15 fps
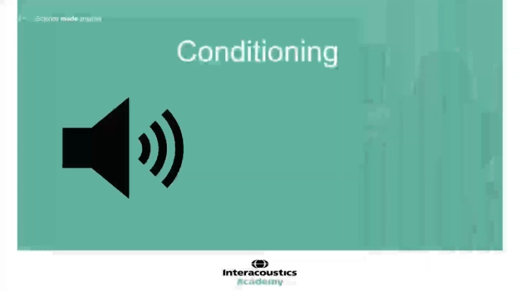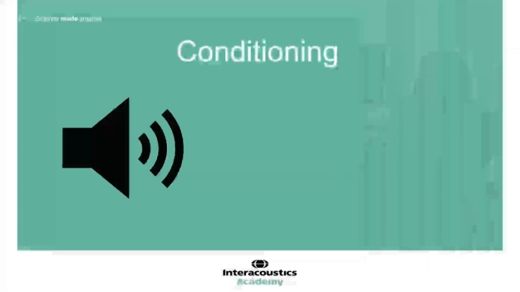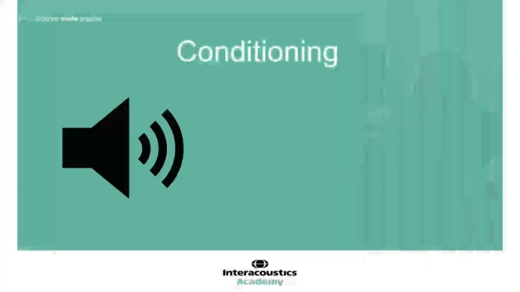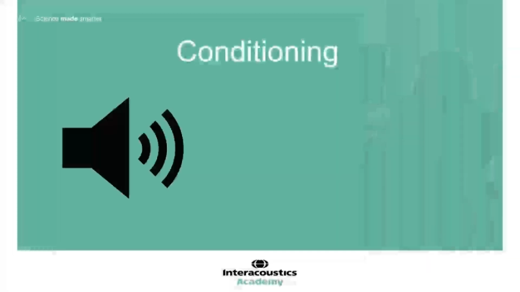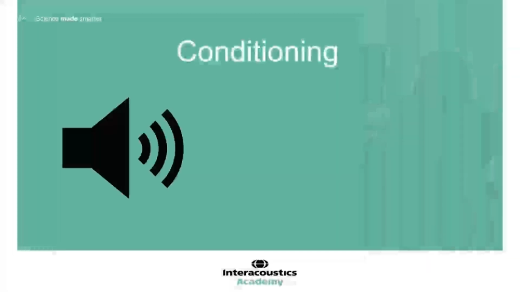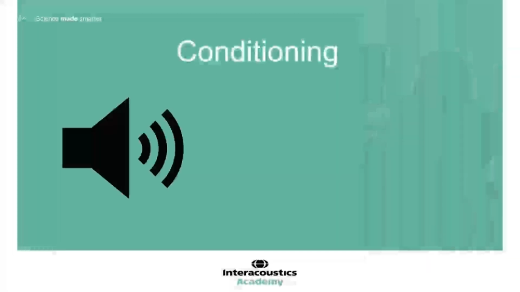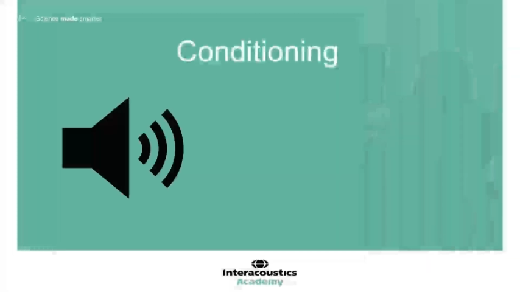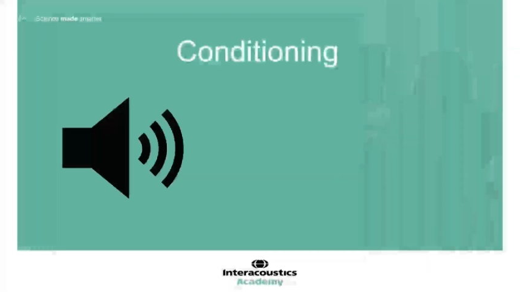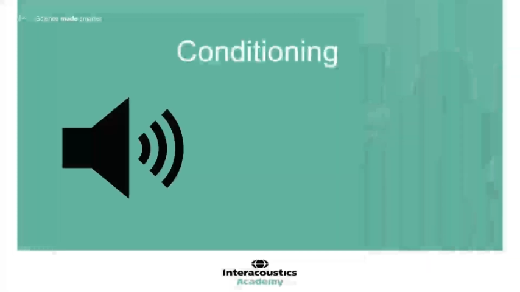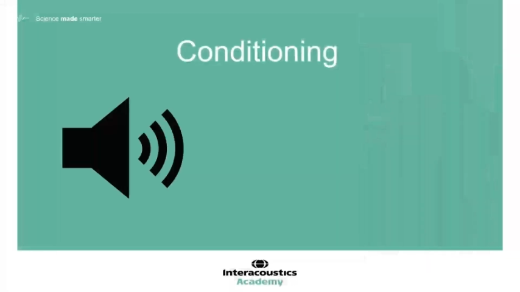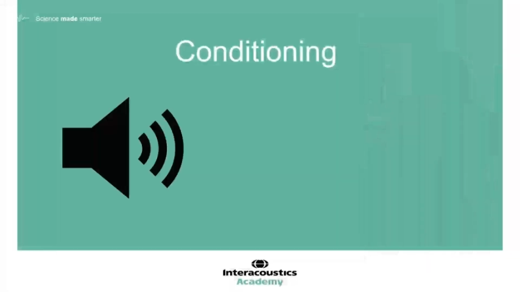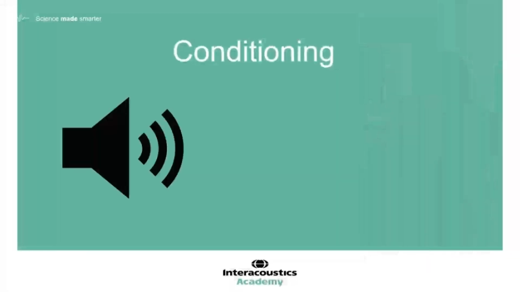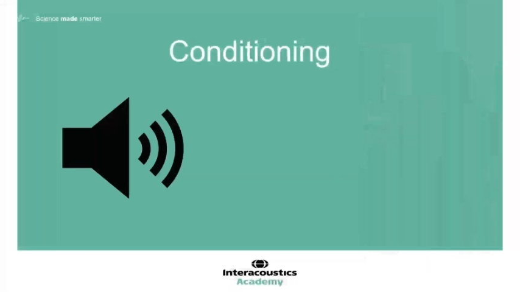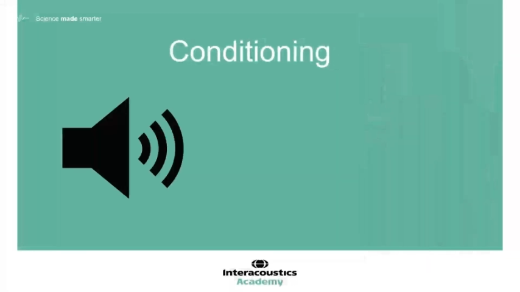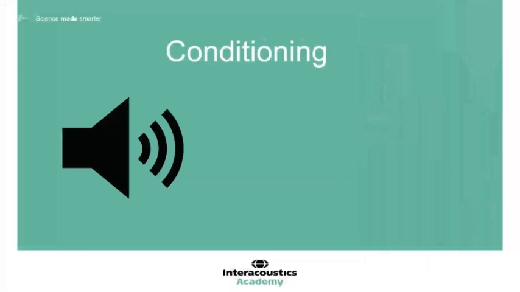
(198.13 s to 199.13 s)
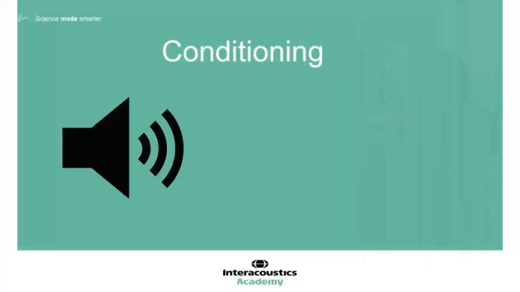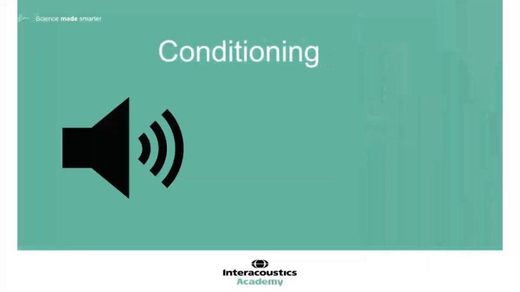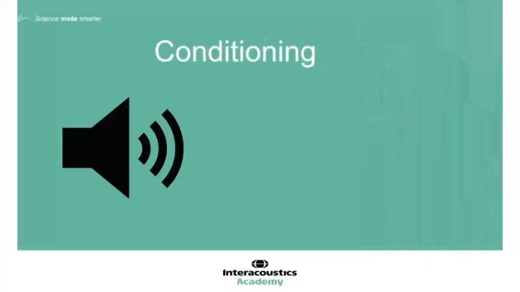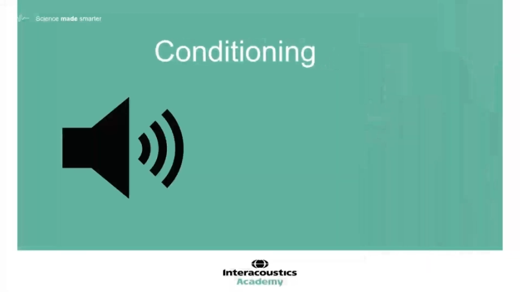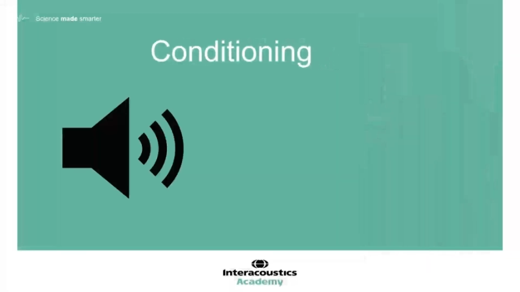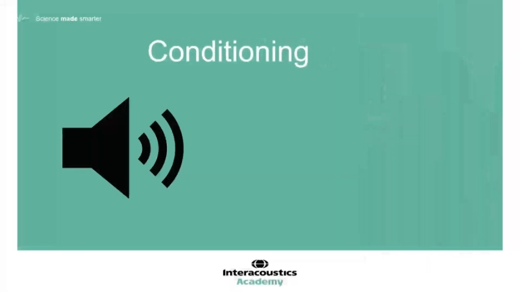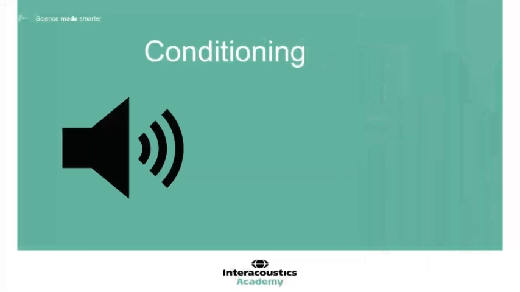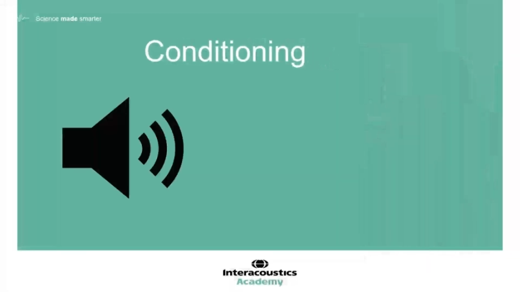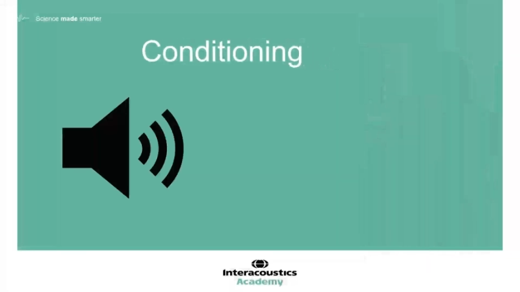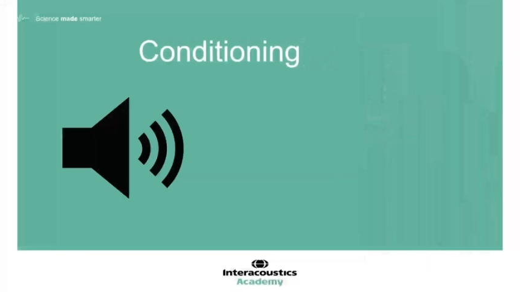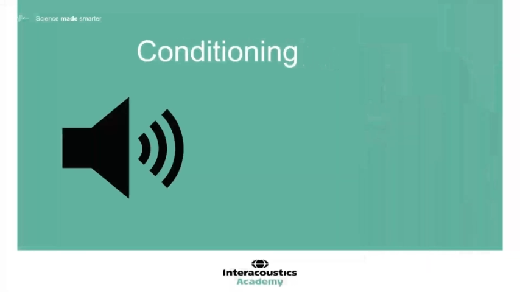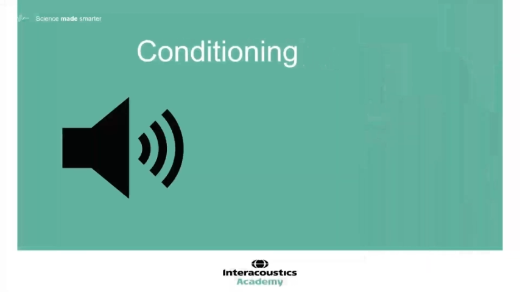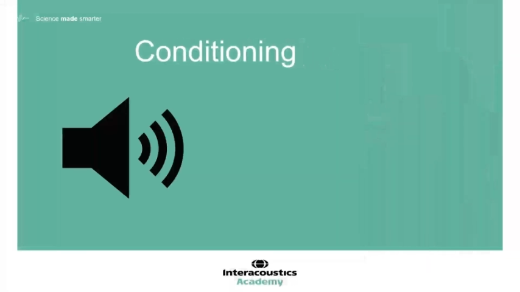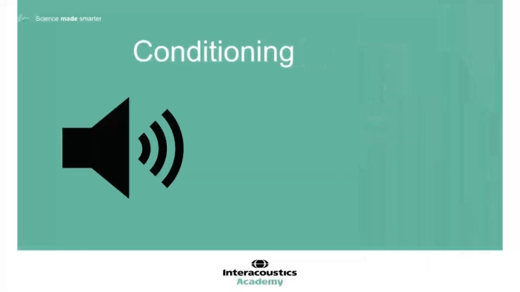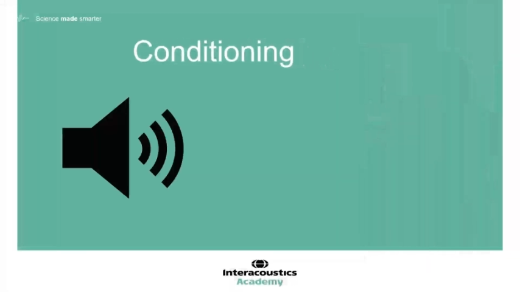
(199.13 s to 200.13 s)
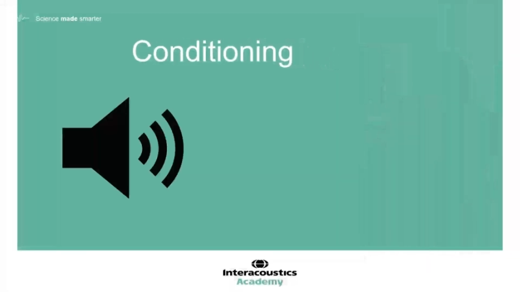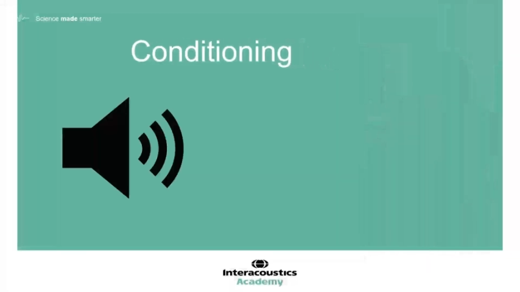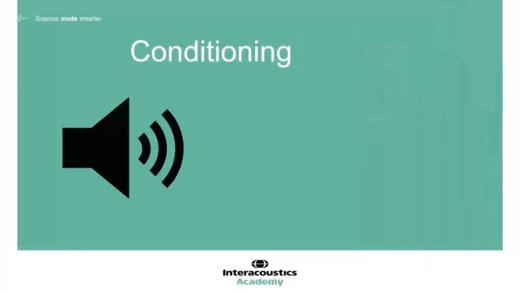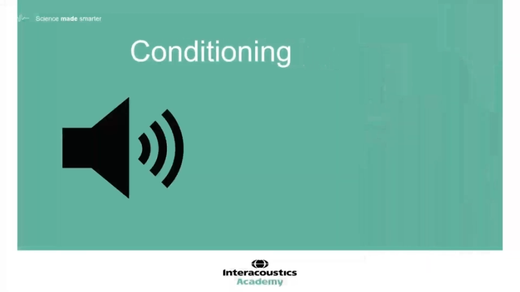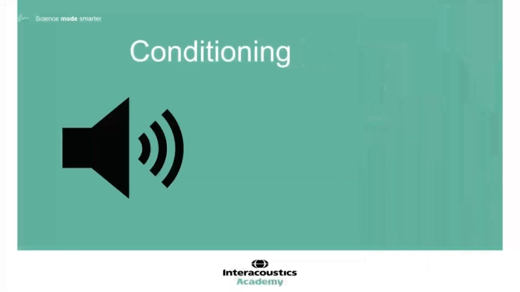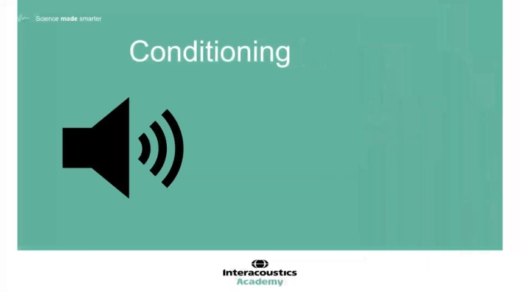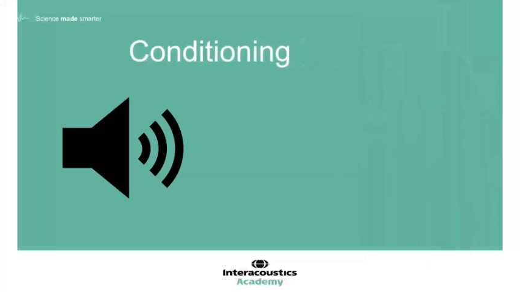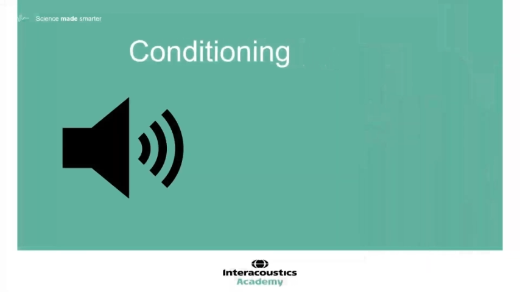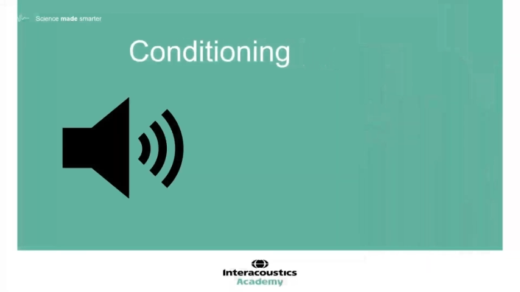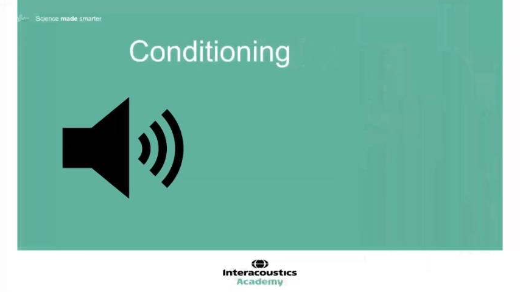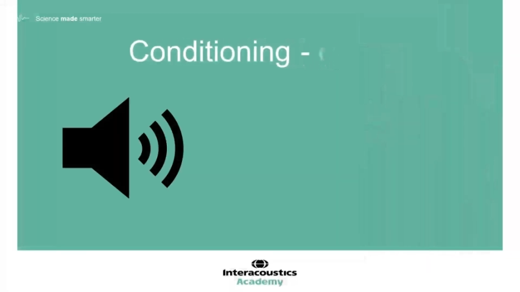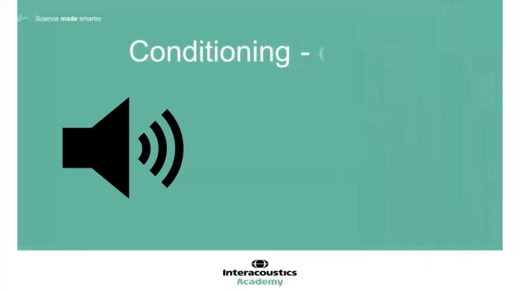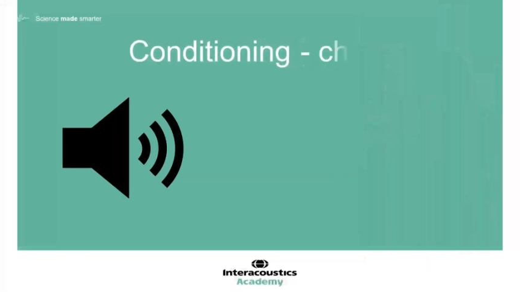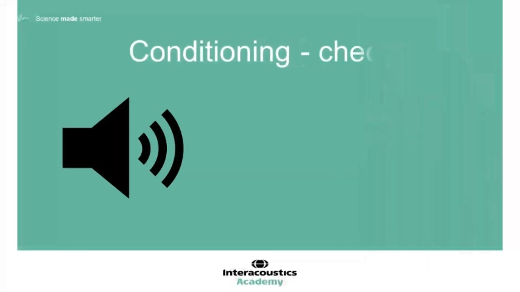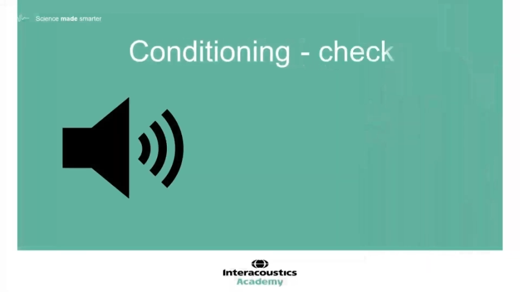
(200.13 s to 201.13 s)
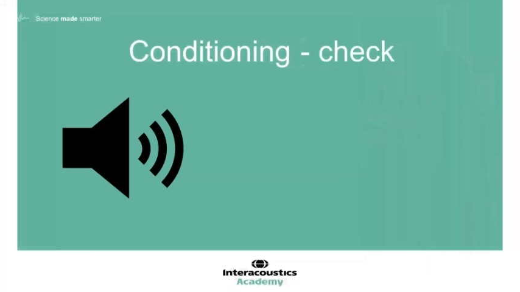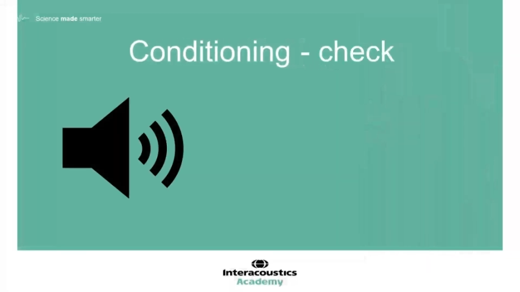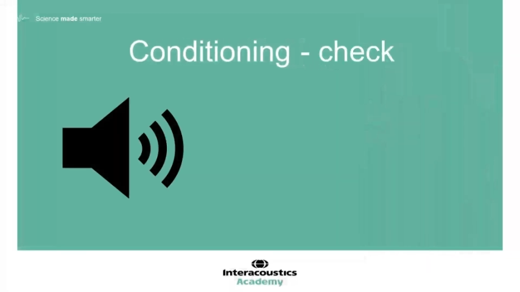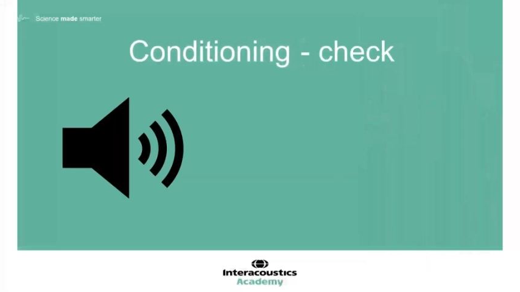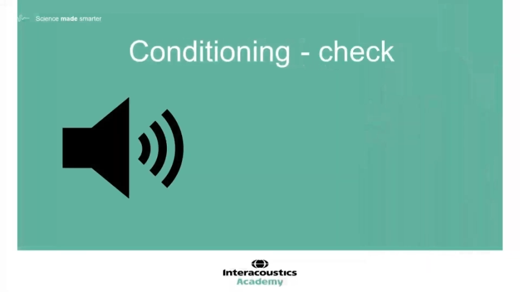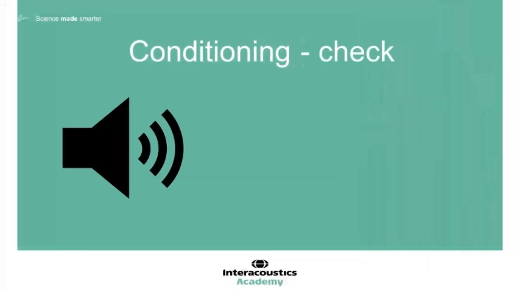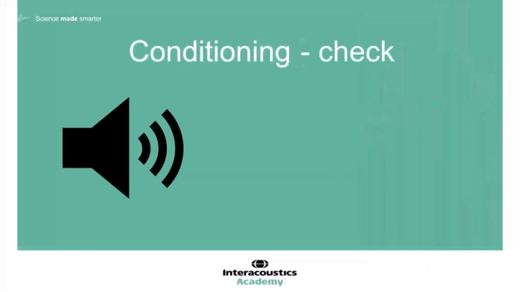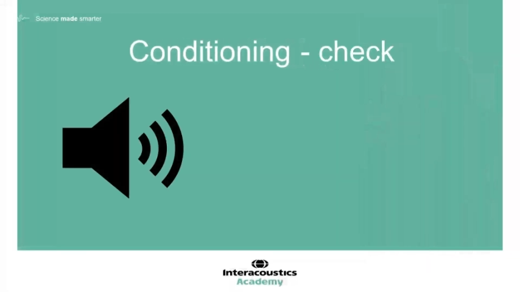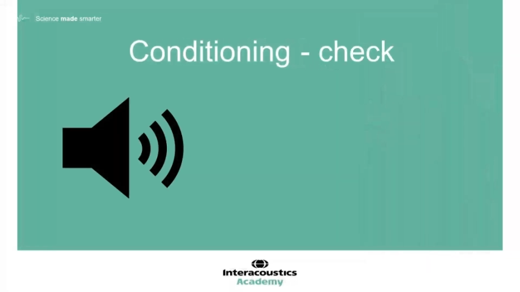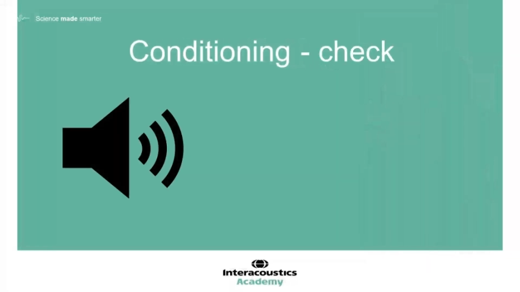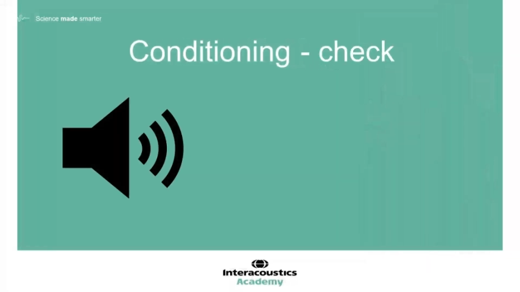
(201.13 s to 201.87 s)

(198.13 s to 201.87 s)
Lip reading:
No face is visible, so there are no lips to read.